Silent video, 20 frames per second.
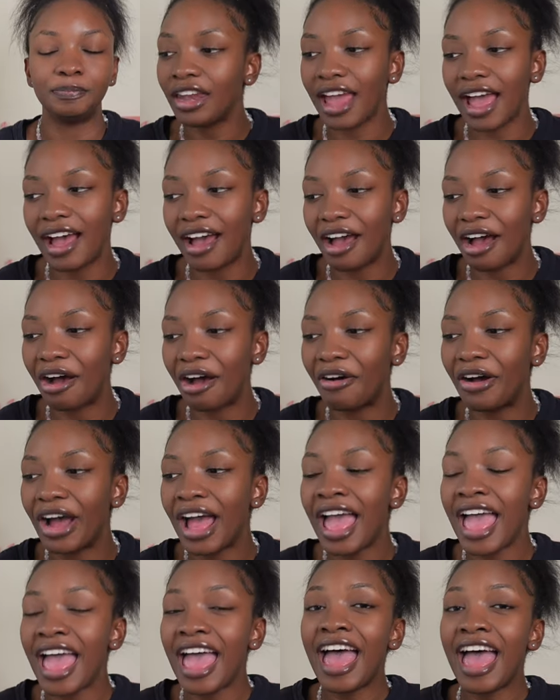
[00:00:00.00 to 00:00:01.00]
Now,
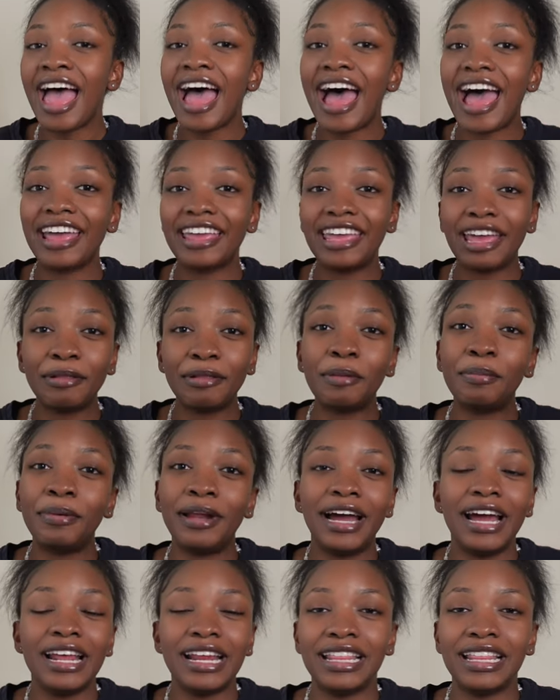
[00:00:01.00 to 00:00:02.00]
I kept
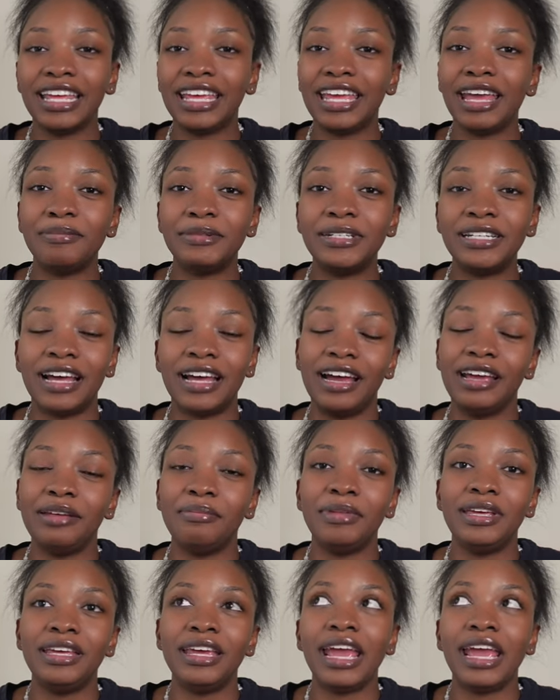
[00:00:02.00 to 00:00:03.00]
applying, and they kept denying
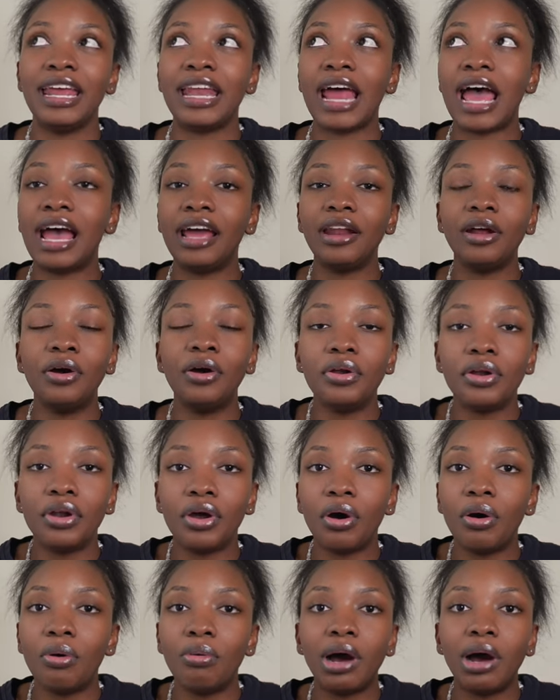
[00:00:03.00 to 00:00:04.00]
me, and I don't
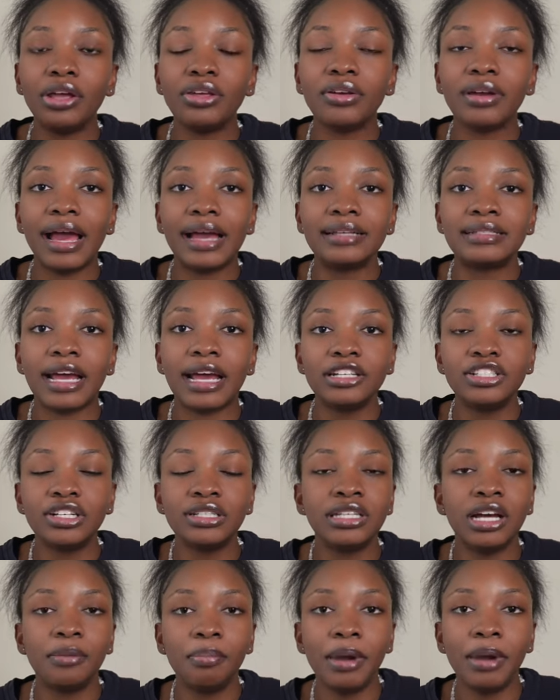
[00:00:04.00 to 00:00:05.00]
know what, you guys. I
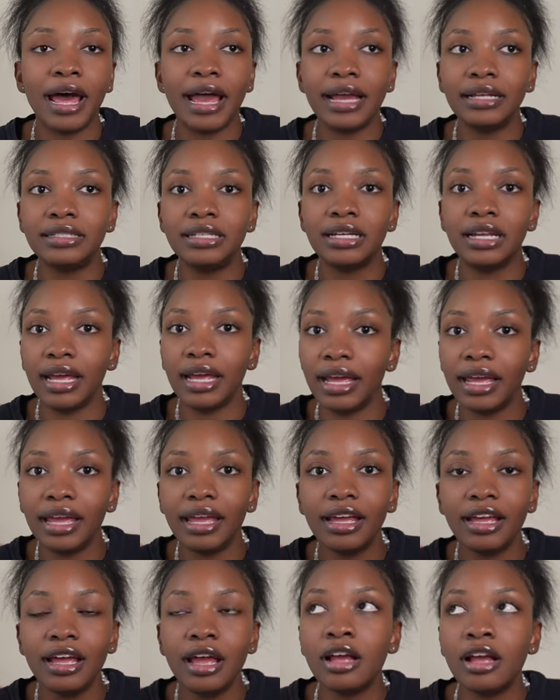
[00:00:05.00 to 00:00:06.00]
just applied
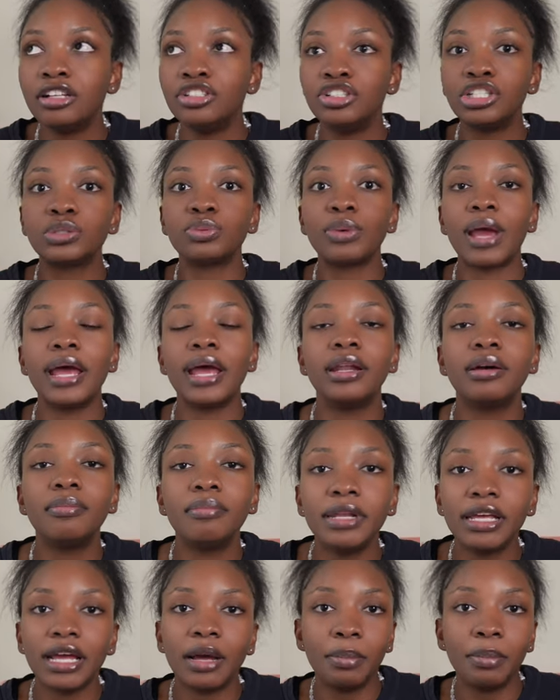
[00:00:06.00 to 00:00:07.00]
today, just
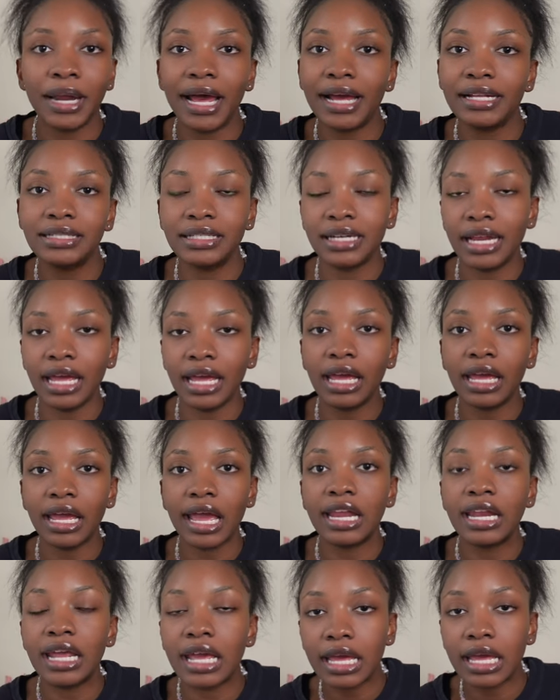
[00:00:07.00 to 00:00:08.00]
randomly applied today,
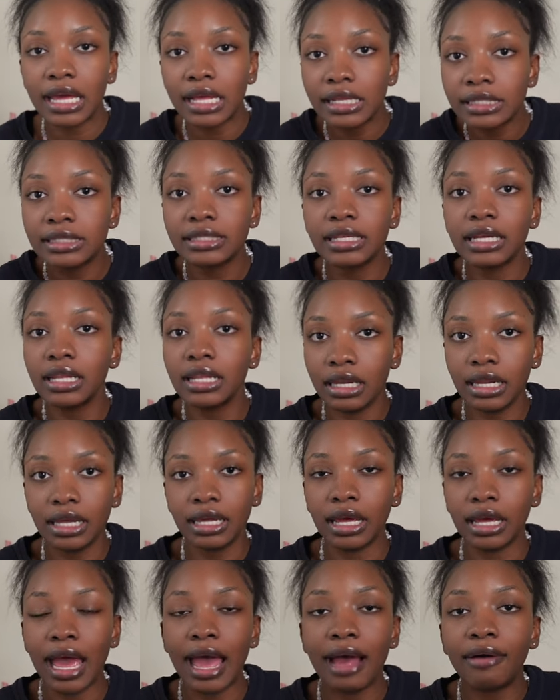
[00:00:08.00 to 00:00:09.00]
and
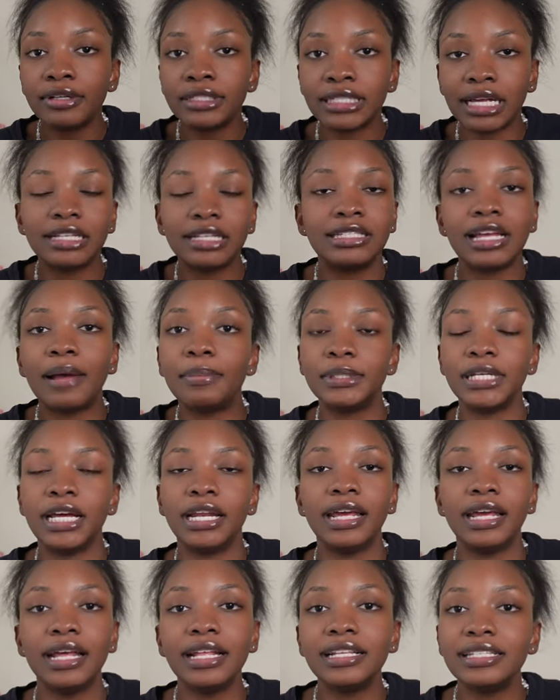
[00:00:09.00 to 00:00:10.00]
instantly I was
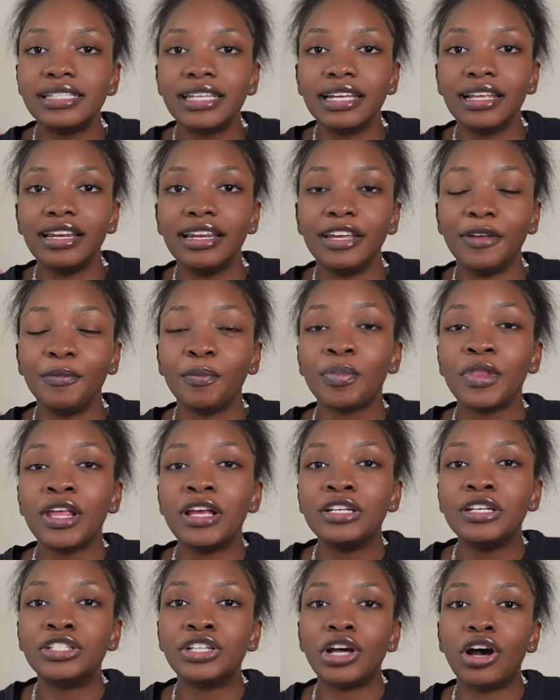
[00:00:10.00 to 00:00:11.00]
accepted, instantly.
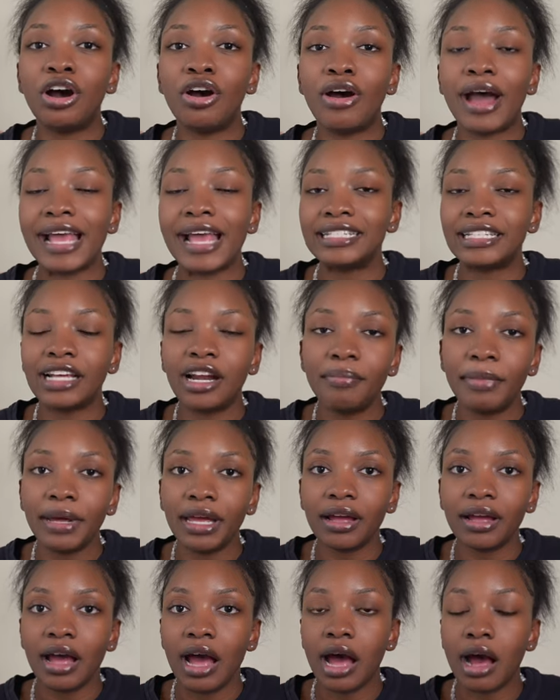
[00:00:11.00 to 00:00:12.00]
So I set up
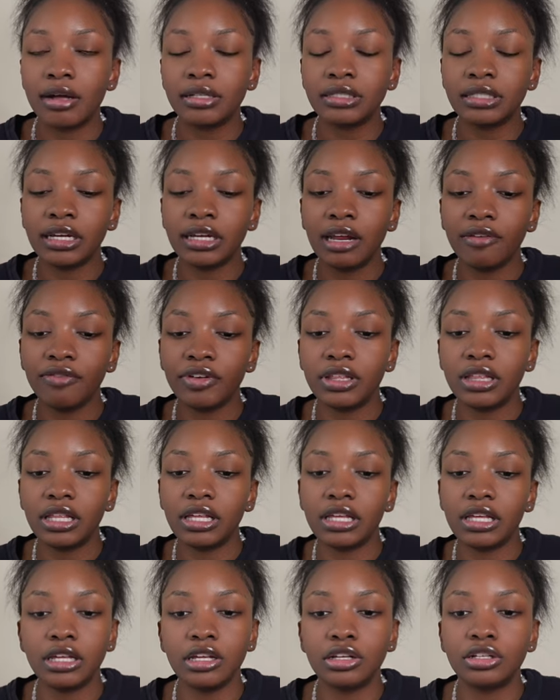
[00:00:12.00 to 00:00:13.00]
my account and
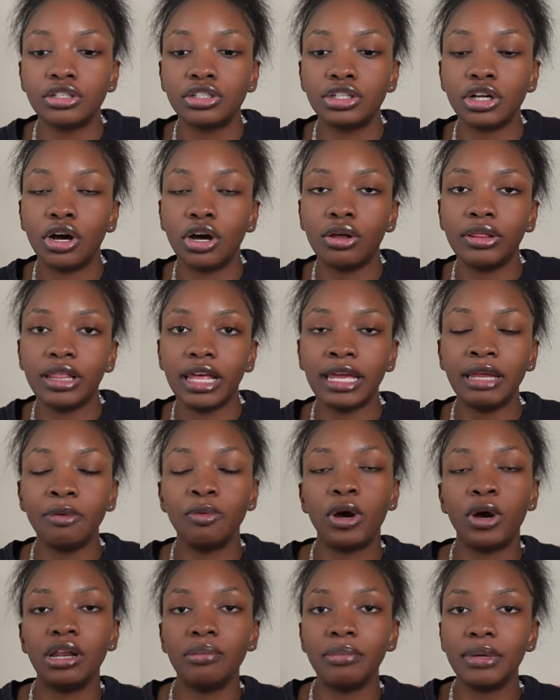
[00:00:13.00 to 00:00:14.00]
everything. So they
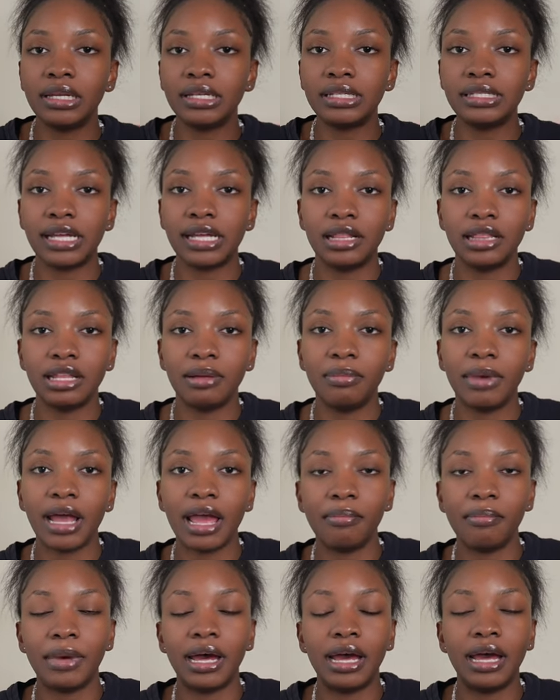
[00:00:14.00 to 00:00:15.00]
wanted me to send them
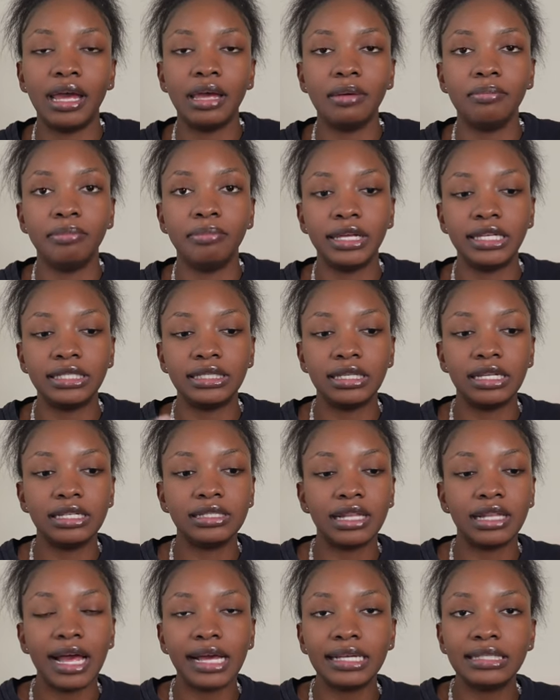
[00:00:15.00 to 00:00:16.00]
like my
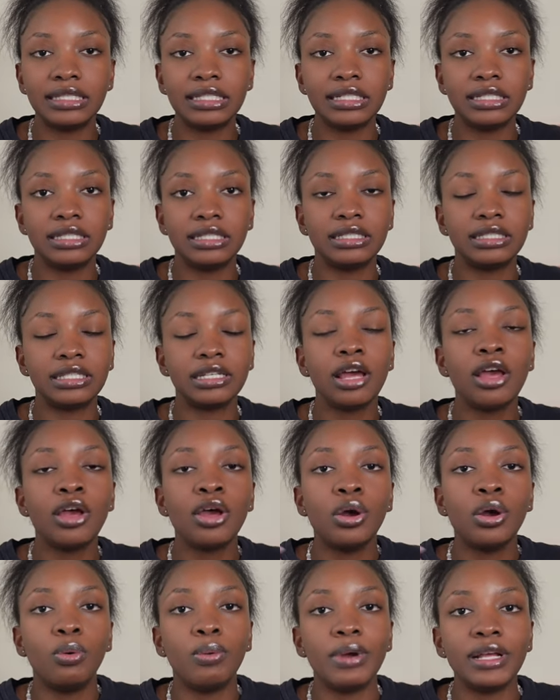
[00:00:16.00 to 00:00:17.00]
business license,
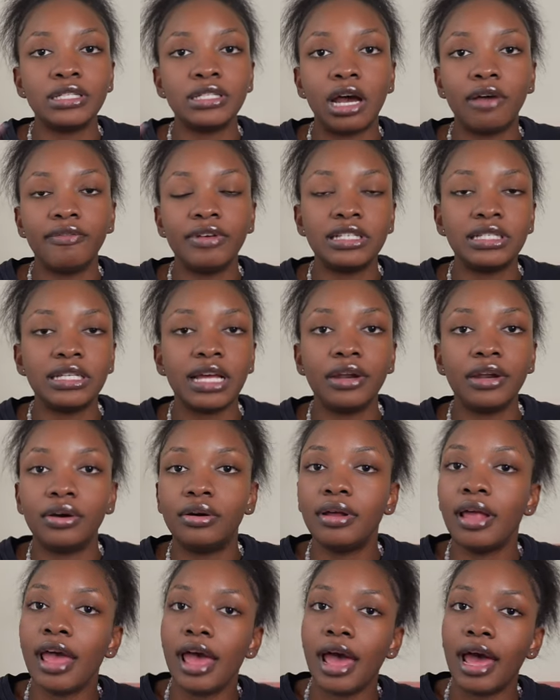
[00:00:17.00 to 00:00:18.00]
which obviously I
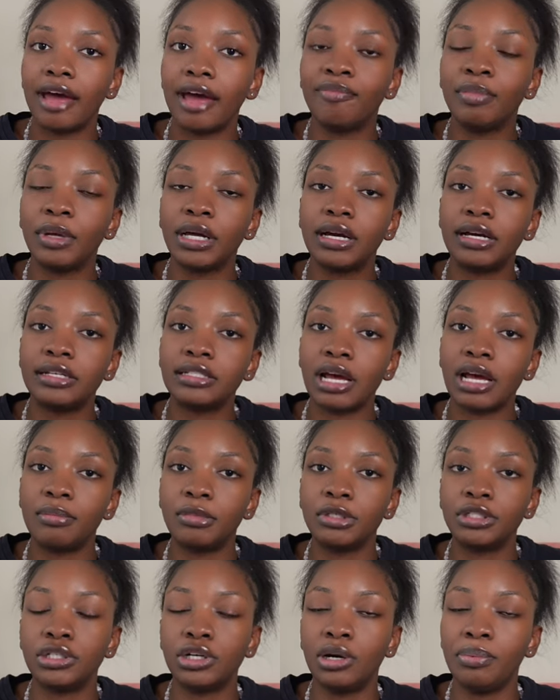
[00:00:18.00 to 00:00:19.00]
don't have because I'm
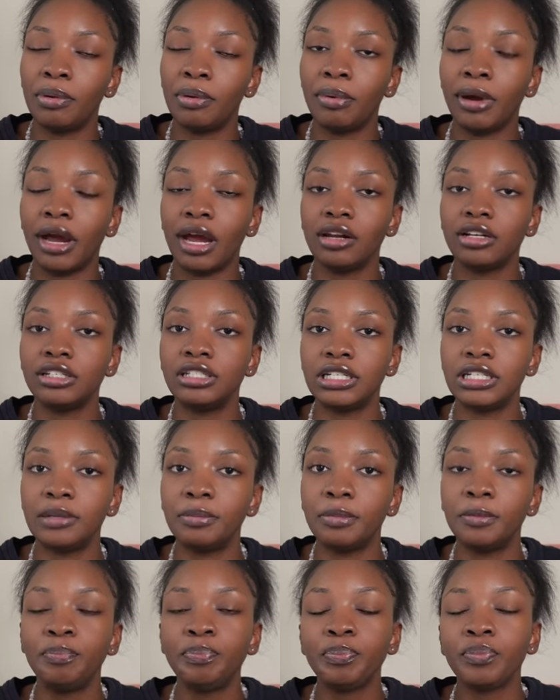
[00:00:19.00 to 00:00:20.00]
a sole proprietorship.